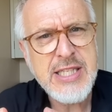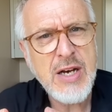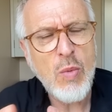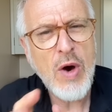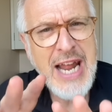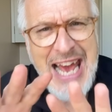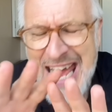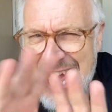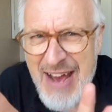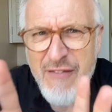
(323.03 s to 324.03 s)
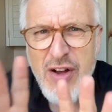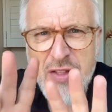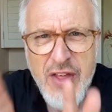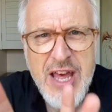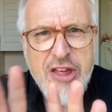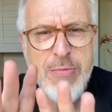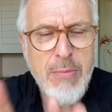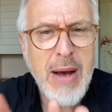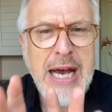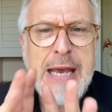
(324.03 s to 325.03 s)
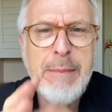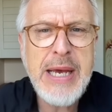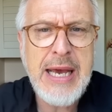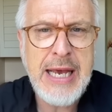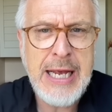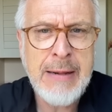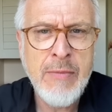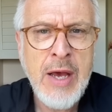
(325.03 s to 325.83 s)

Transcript: that whatever this might be,